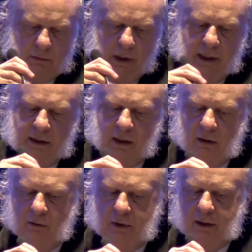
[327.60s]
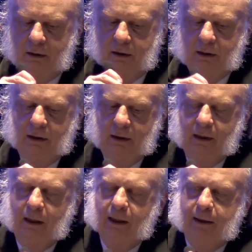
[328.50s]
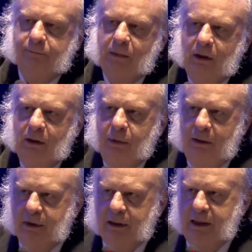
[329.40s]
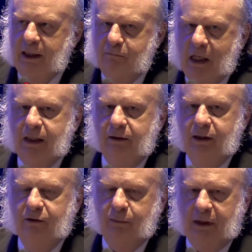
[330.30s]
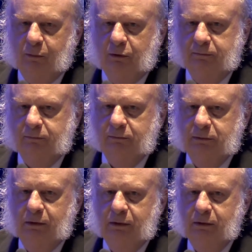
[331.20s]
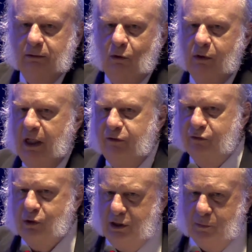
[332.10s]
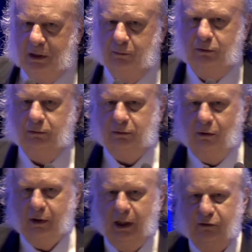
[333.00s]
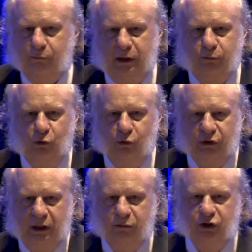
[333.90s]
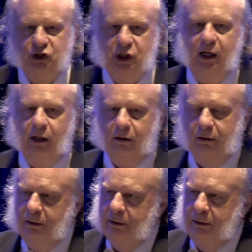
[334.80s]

I get carried away here. But he had money to give people, all kinds of strange people, all kinds of people who seemed to share